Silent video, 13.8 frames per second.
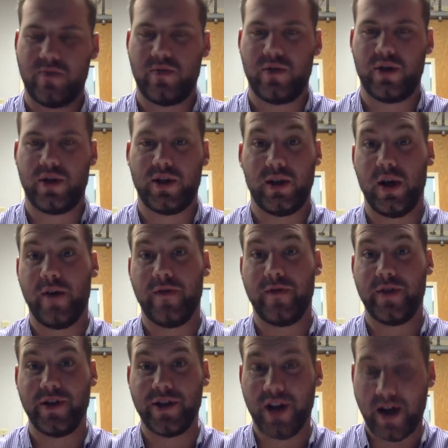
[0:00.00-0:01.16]
just love for
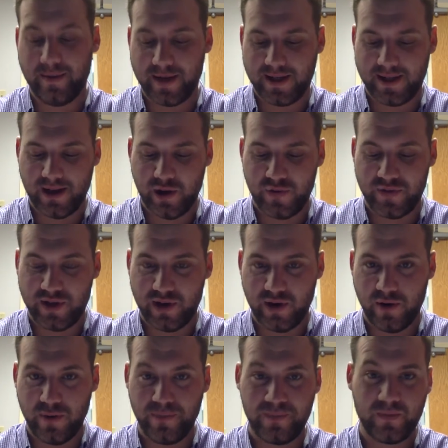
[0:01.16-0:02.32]
the job itself.
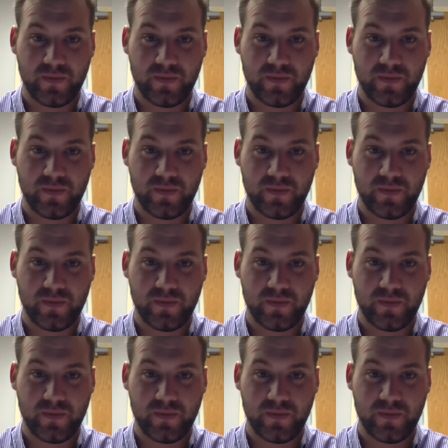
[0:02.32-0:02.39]
So